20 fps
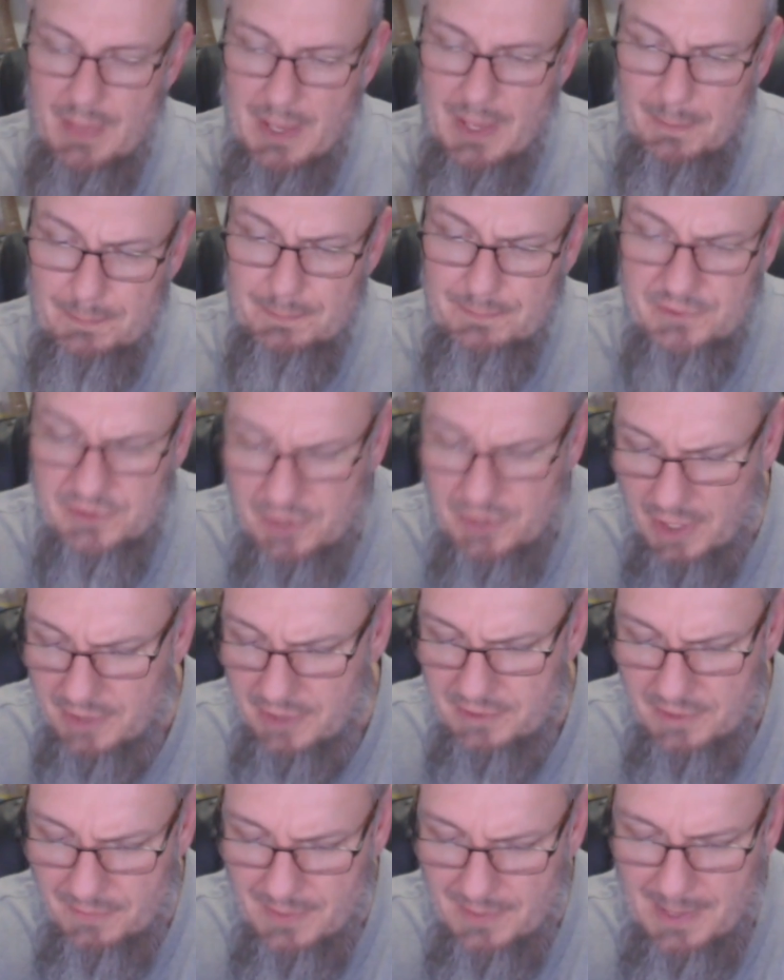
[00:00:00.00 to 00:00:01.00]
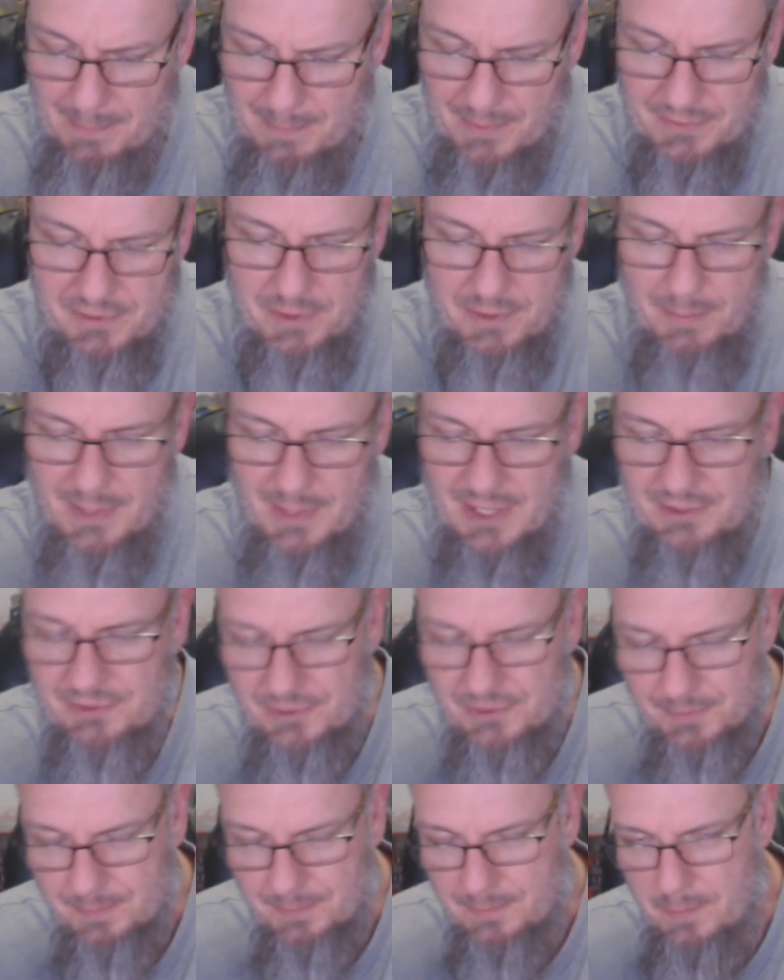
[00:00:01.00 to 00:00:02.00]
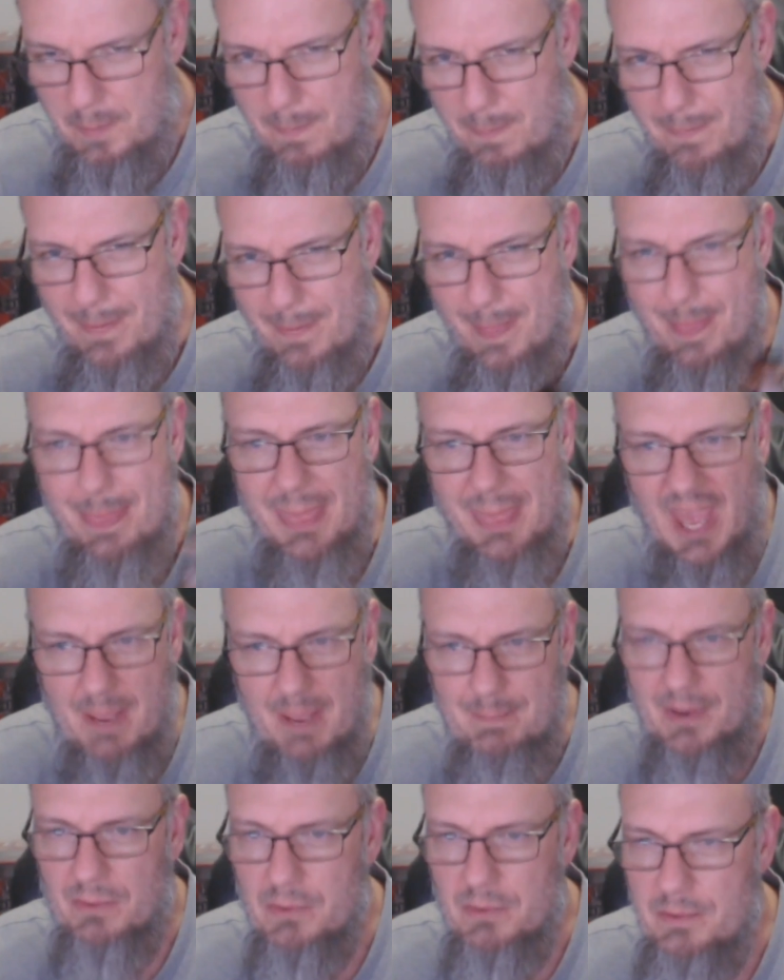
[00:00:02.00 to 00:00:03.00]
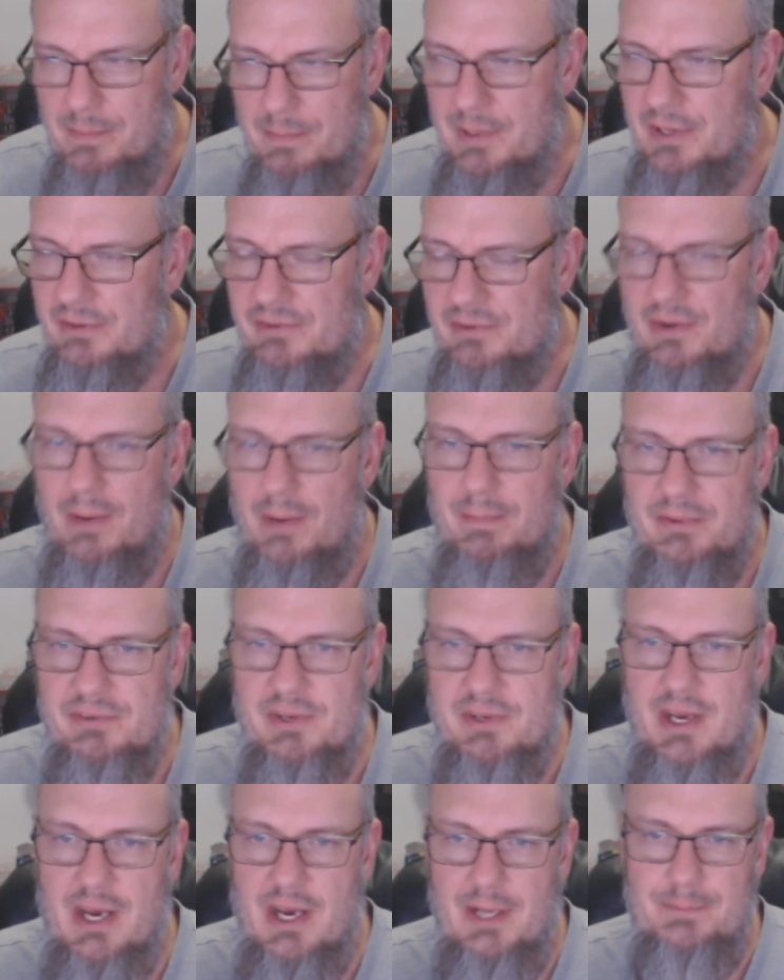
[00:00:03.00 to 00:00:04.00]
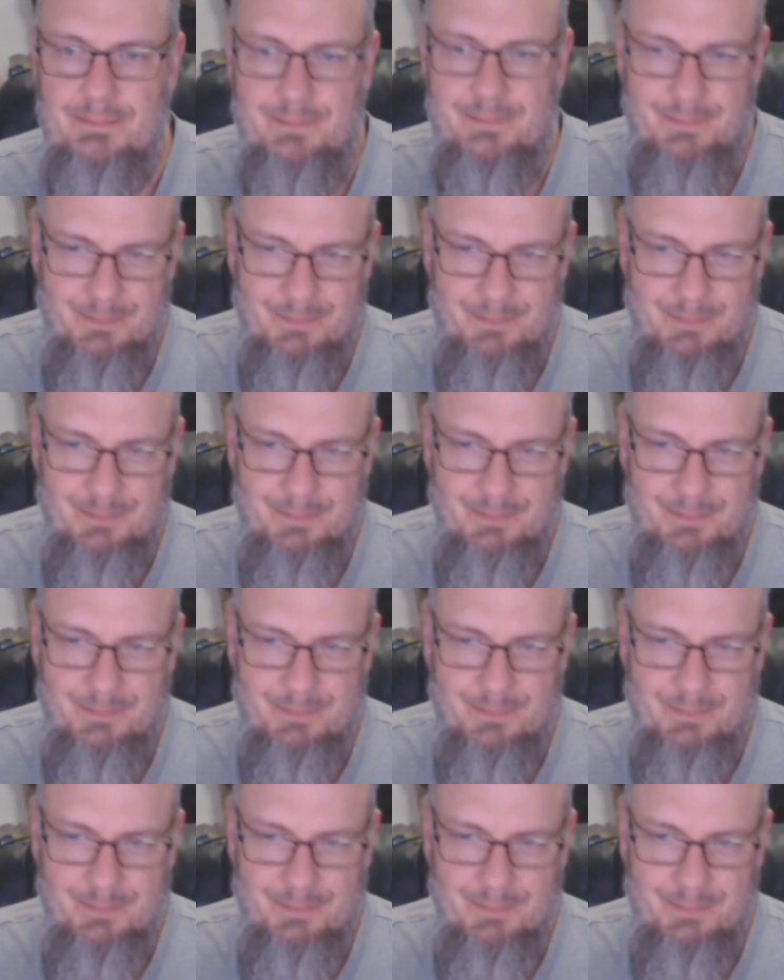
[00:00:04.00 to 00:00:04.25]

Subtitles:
I'm starting to ramble too much, and my root beer is almost gone.